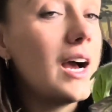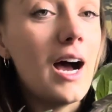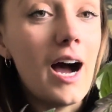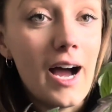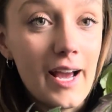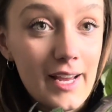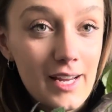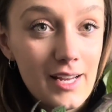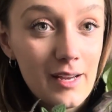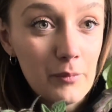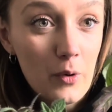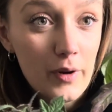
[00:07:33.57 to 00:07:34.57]
I
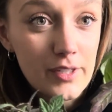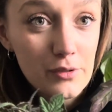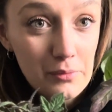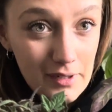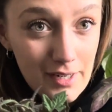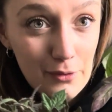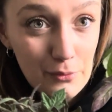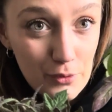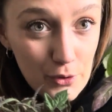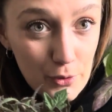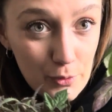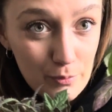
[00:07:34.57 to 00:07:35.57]
am going to run out of
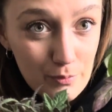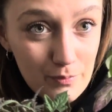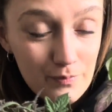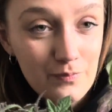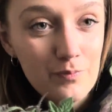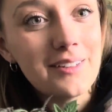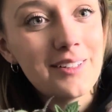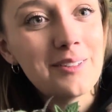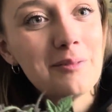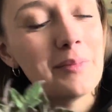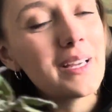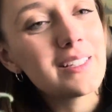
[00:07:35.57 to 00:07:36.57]
room.
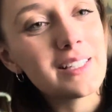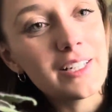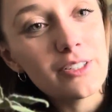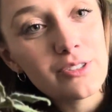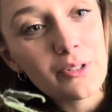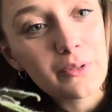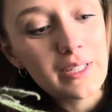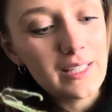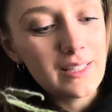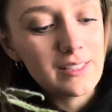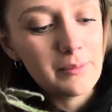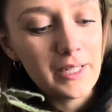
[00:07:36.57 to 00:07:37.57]
Because I just don't need
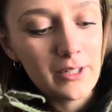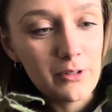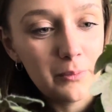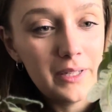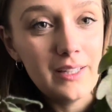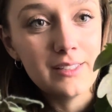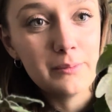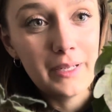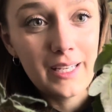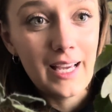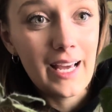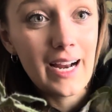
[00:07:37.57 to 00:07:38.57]
the tomato to be this
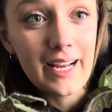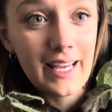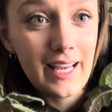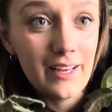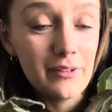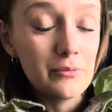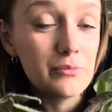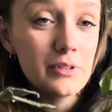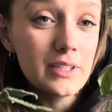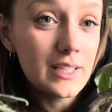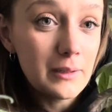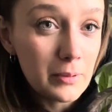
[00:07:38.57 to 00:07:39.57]
big yet. I can't
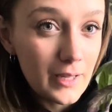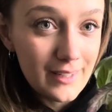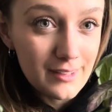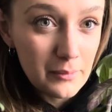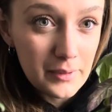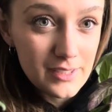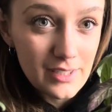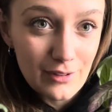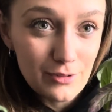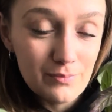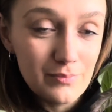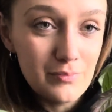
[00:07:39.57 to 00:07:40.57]
really plant them
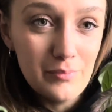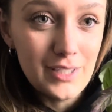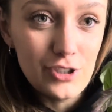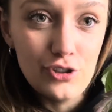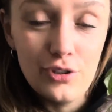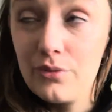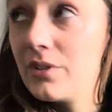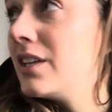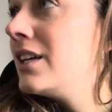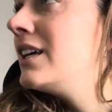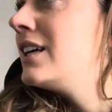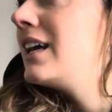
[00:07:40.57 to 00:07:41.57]
until mid-June,
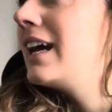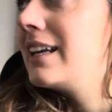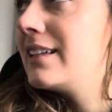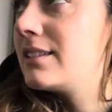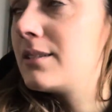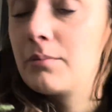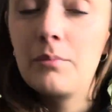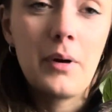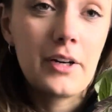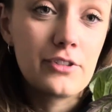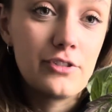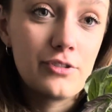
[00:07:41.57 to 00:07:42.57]
and it's
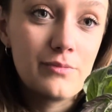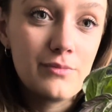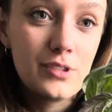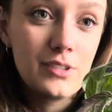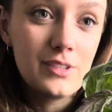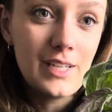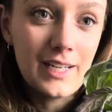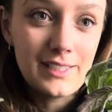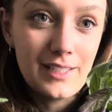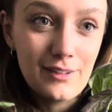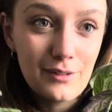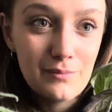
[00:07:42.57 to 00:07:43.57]
March
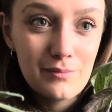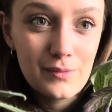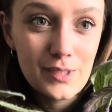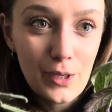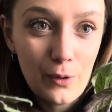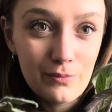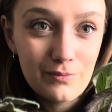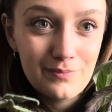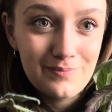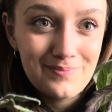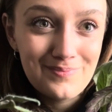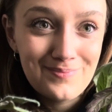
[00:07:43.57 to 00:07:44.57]
19th. So
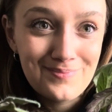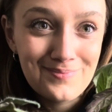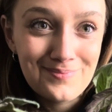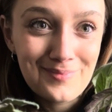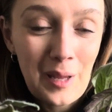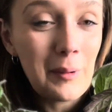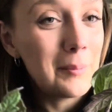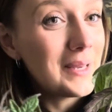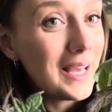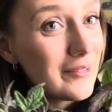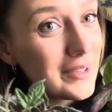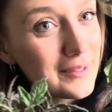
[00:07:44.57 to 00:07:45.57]
I might be
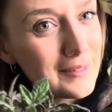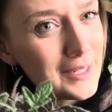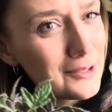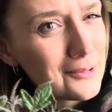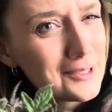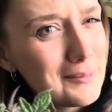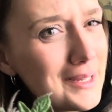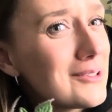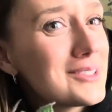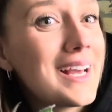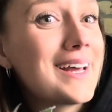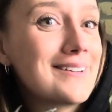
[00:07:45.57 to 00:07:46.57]
having indoor tomatoes,
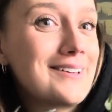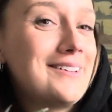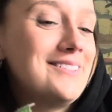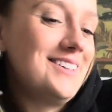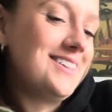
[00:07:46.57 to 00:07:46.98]
I don't know.